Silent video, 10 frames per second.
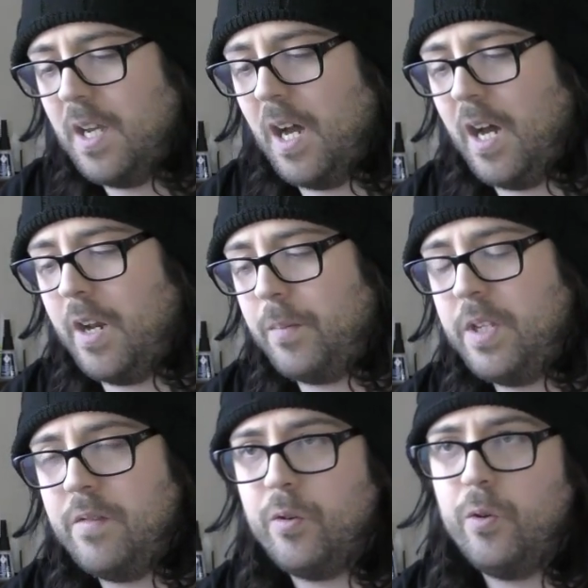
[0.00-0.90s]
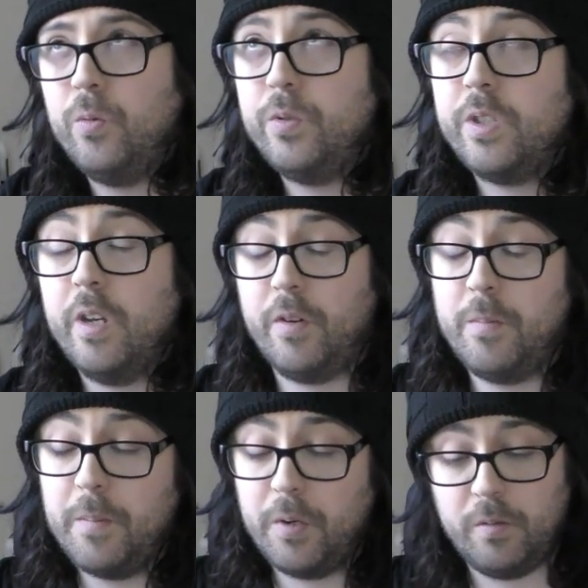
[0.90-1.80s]
And I believe the rules, if I
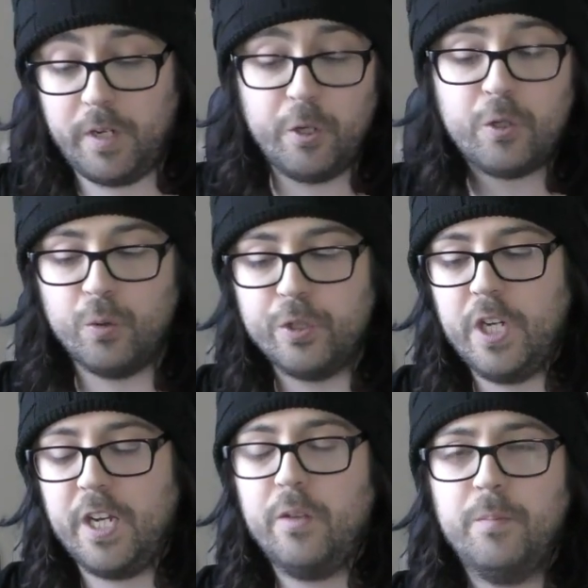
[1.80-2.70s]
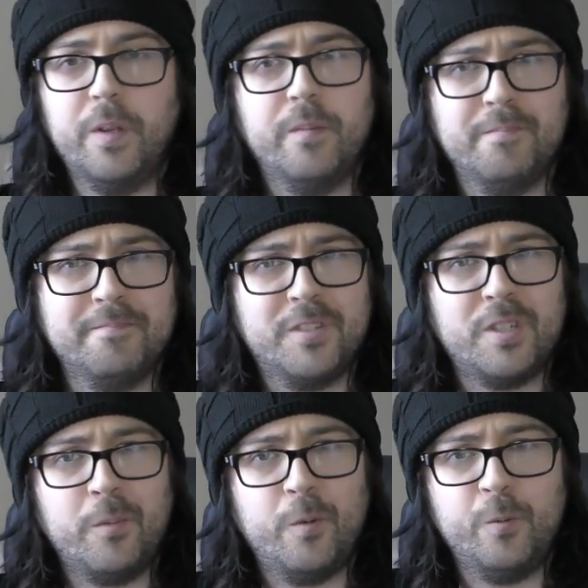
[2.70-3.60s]
remember, I could go and check them, but
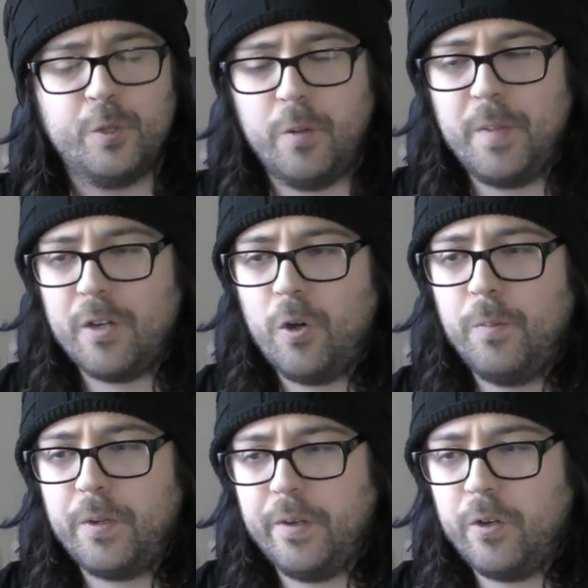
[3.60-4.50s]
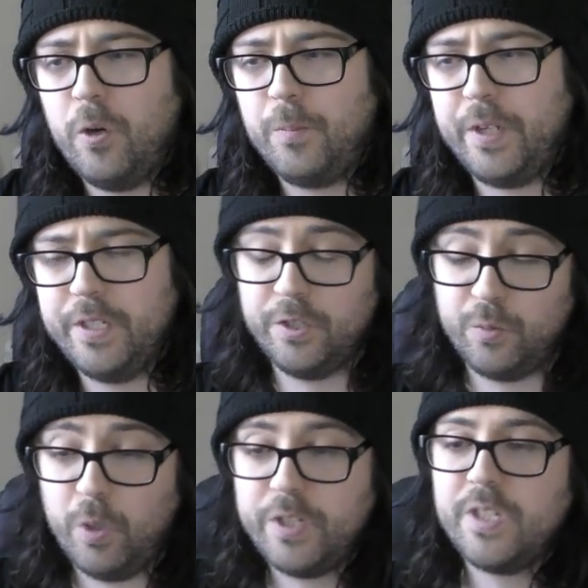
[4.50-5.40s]
some of the rules are a bit
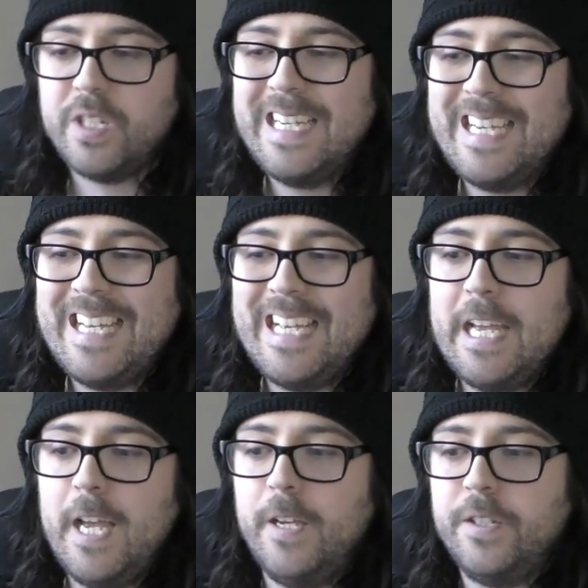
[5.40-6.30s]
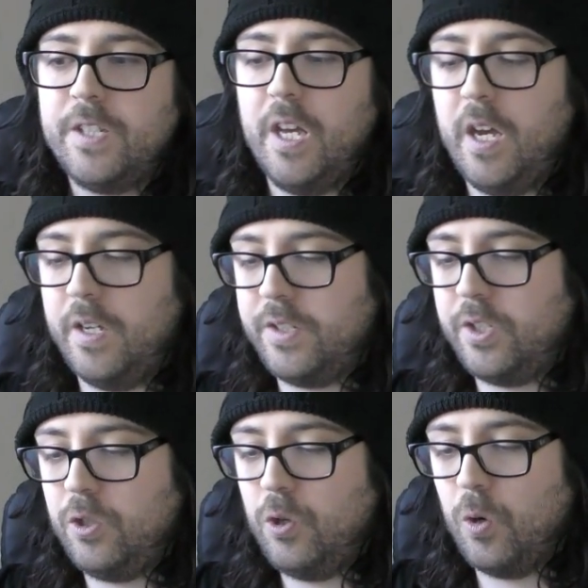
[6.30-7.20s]
complicated worded, is
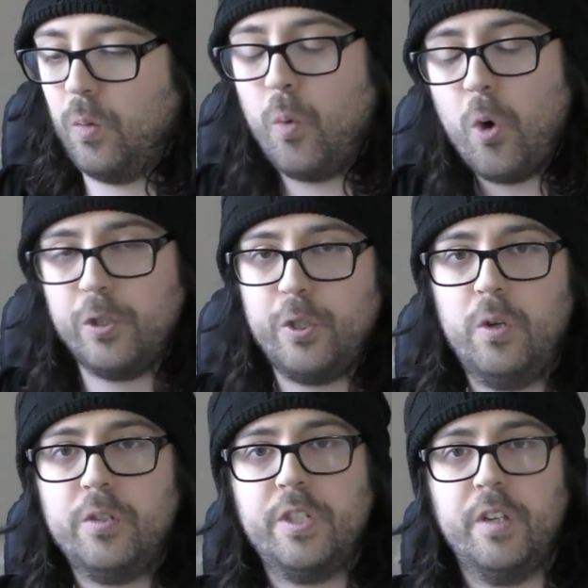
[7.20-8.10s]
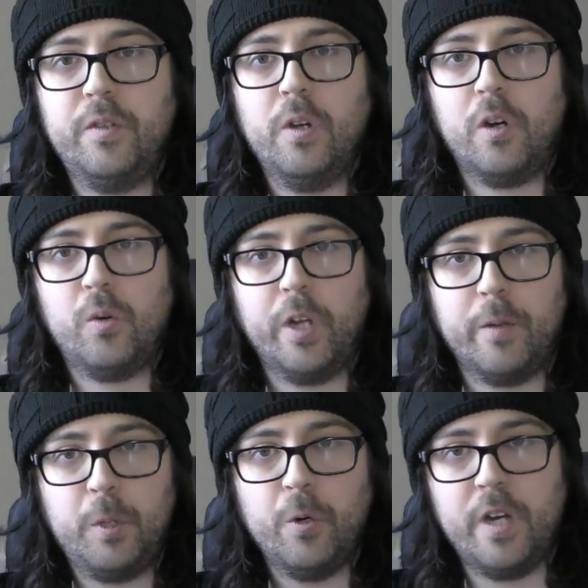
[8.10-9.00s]
that your War Dogs, if you are going
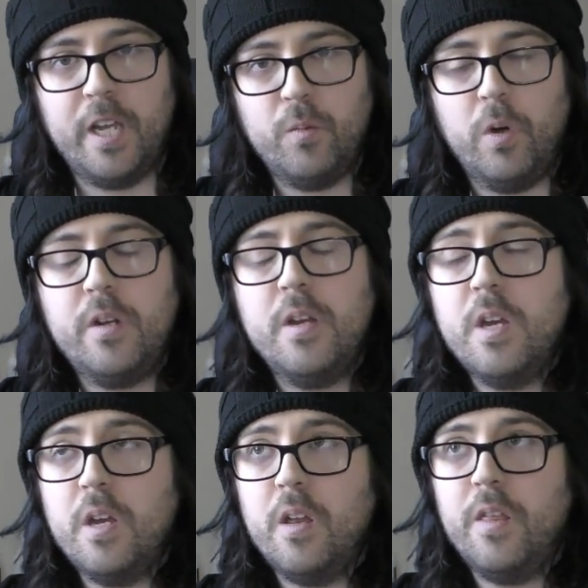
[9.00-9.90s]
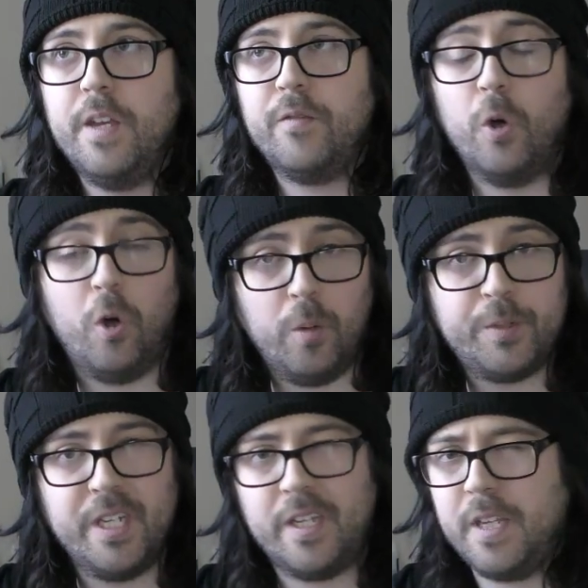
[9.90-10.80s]
a pure knight one, they've got
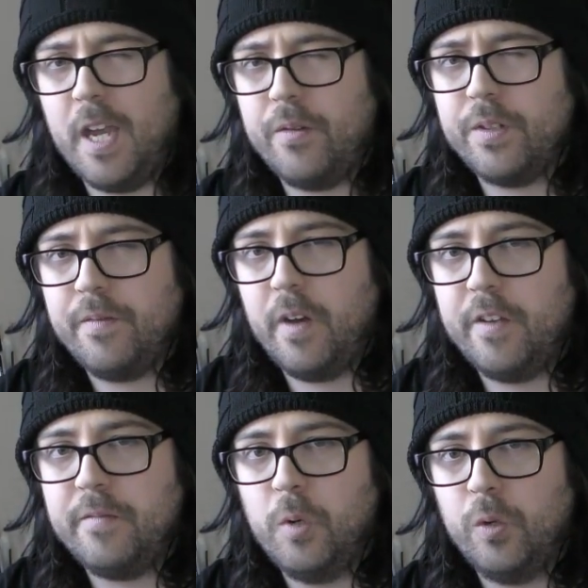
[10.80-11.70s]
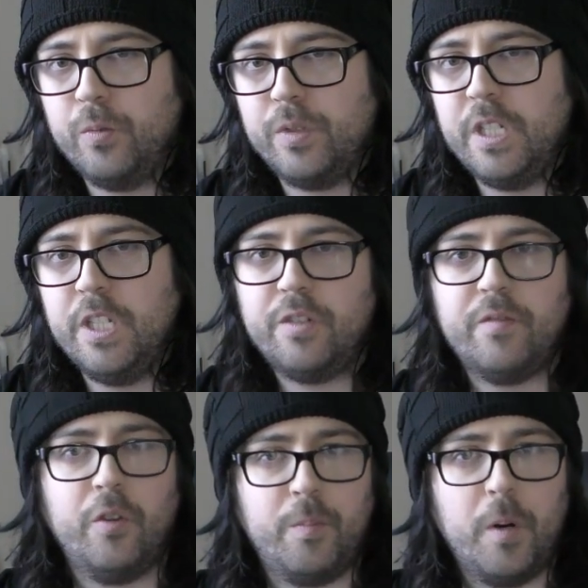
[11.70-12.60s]
OBSEC and they count as 5 models each
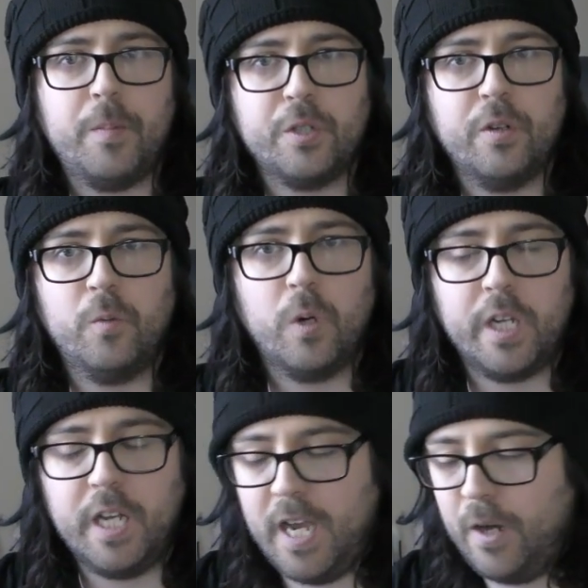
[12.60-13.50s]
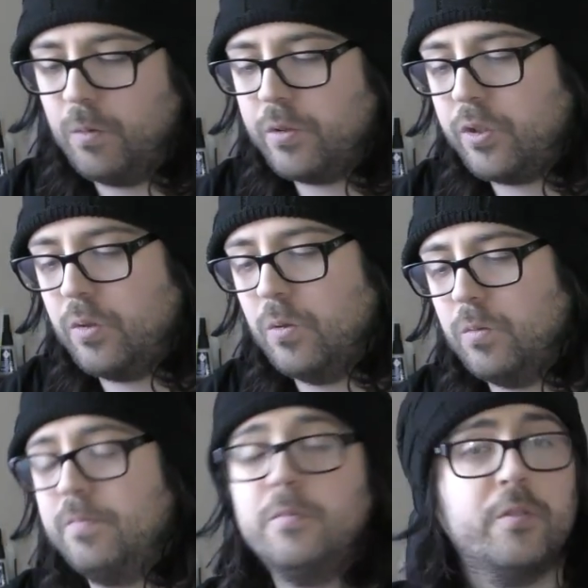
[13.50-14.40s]
for the purpose of working out.
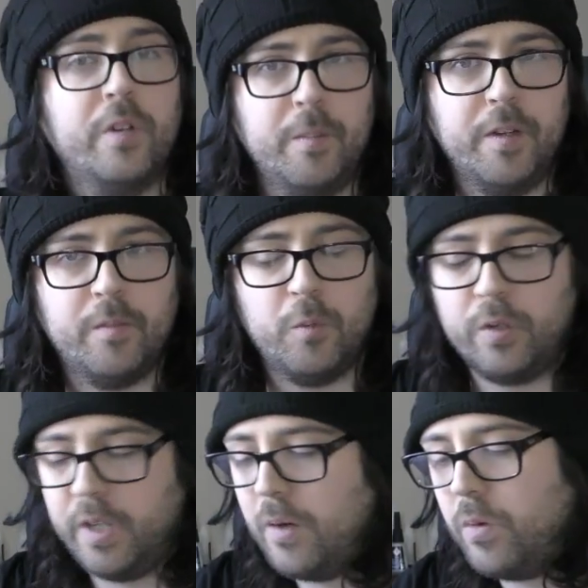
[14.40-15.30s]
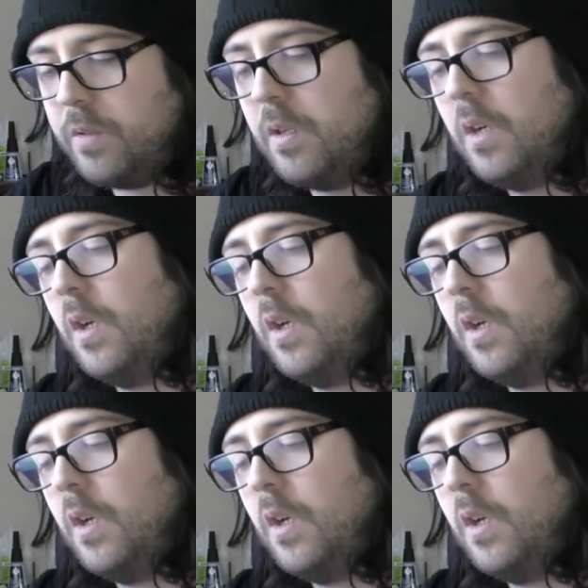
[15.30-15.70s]
So correct me if I'm wrong on that one.